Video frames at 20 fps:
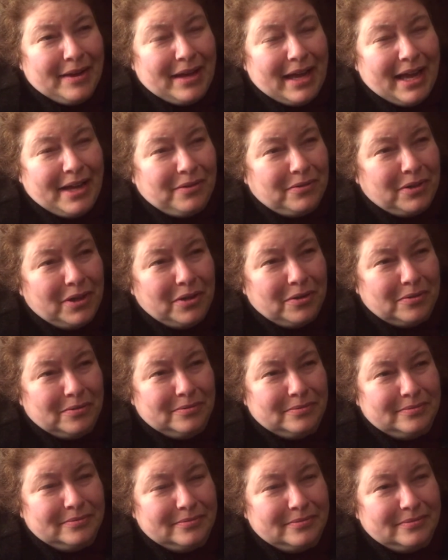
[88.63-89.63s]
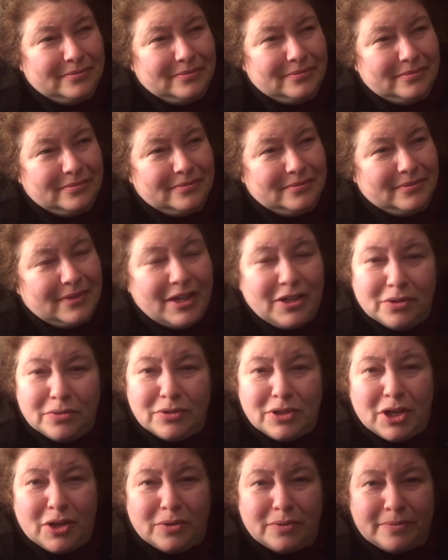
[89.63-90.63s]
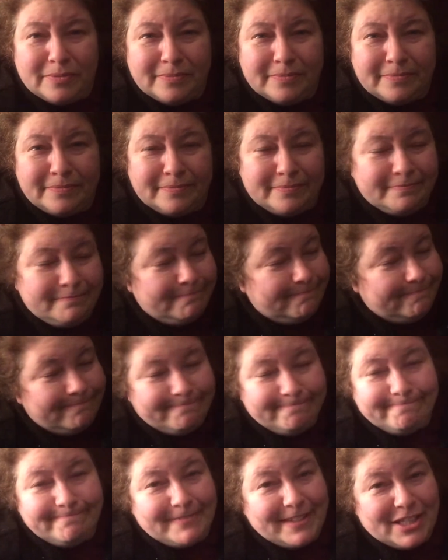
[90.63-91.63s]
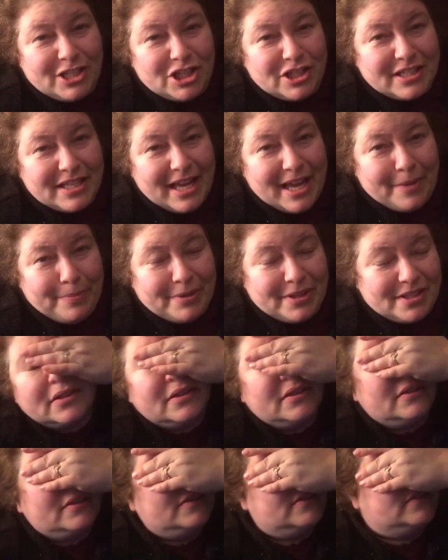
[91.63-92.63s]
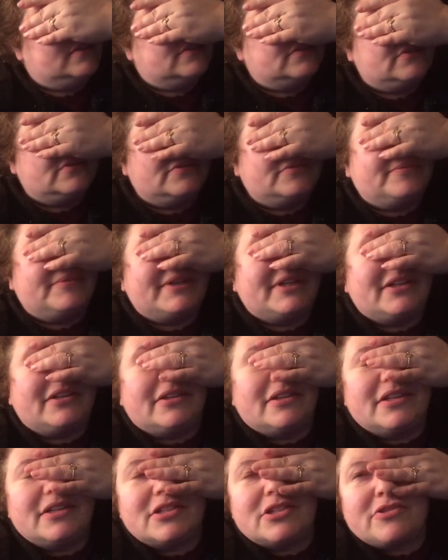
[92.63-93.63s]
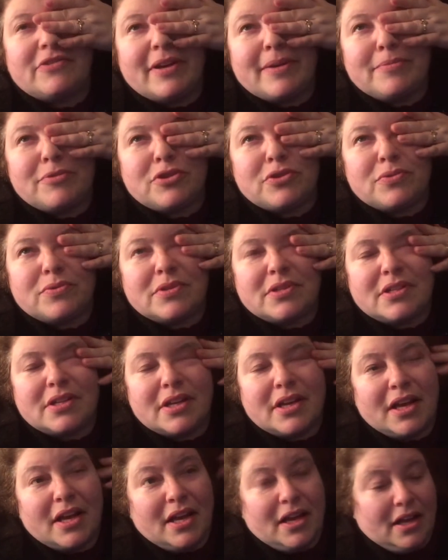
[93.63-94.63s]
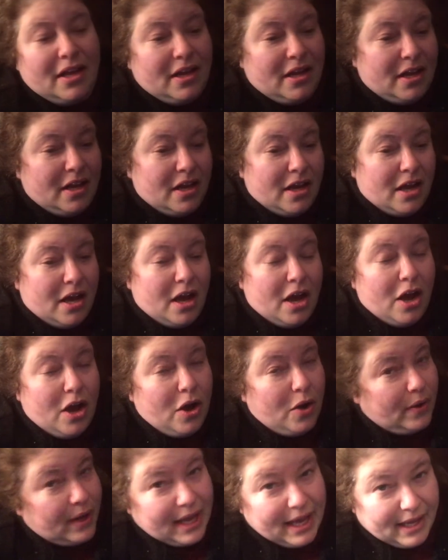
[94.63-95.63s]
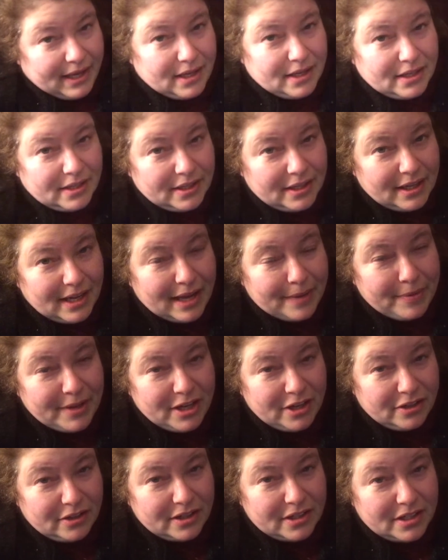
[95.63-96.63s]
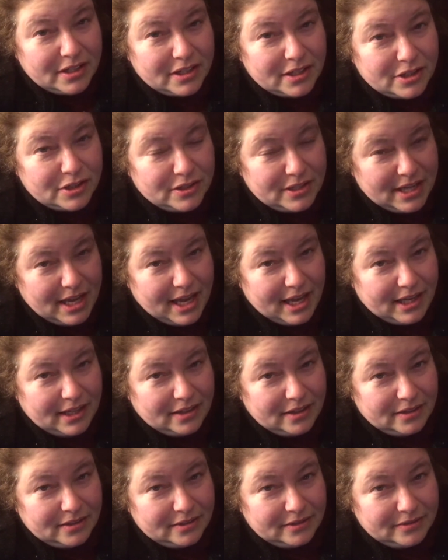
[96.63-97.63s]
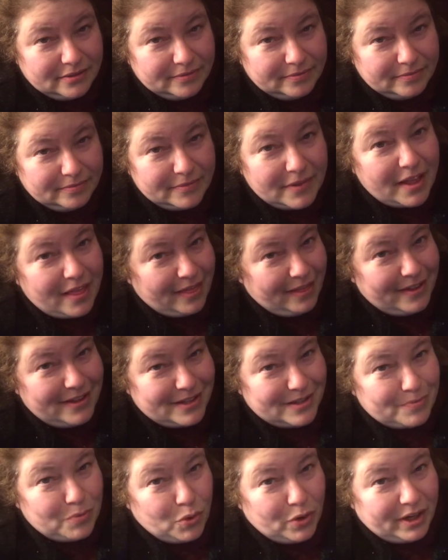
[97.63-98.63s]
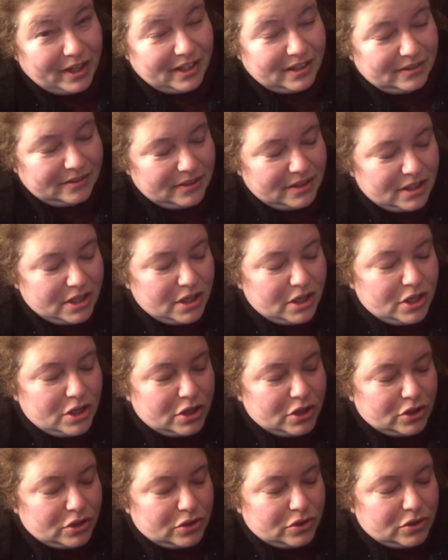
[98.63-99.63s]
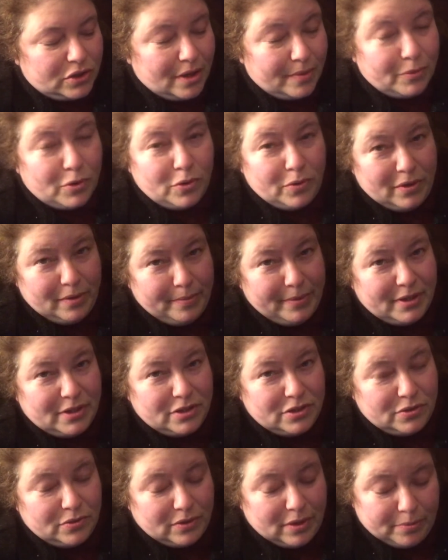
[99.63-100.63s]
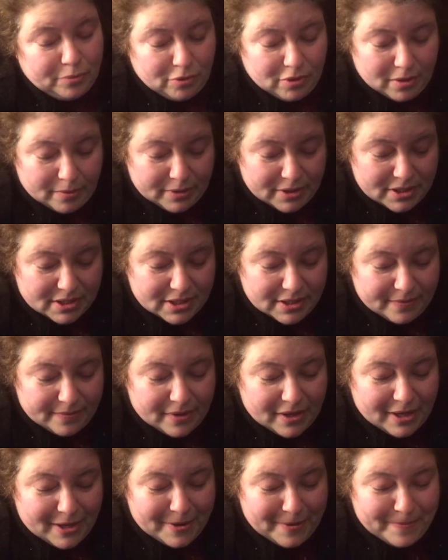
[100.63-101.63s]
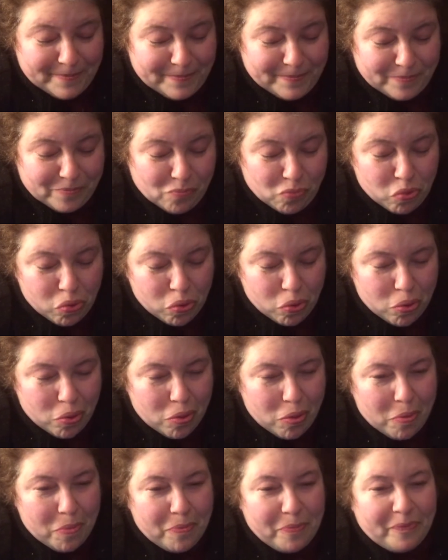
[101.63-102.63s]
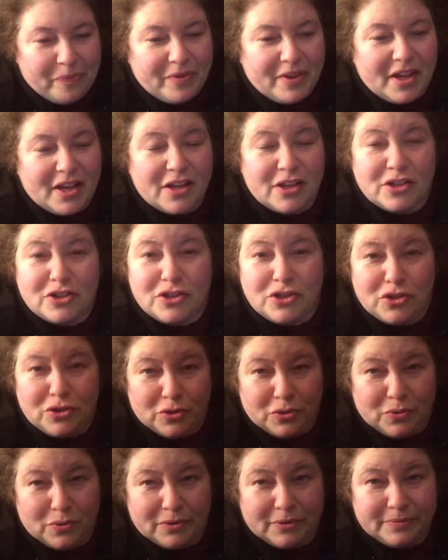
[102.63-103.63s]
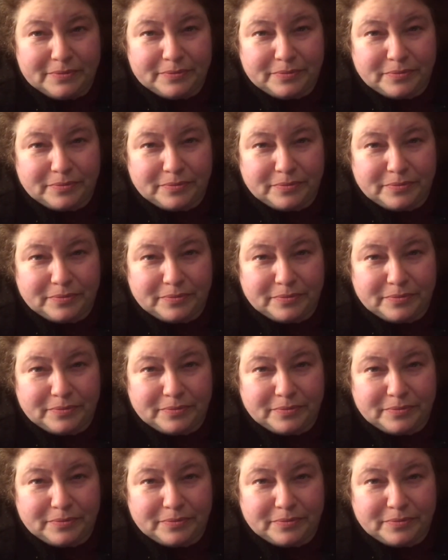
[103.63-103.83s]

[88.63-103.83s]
I don't know. I don't know. It just happened. Oh my goodness, grape juice. Okay, I'm here today, this morning. I'm going to bed soon, I promise. Um, two.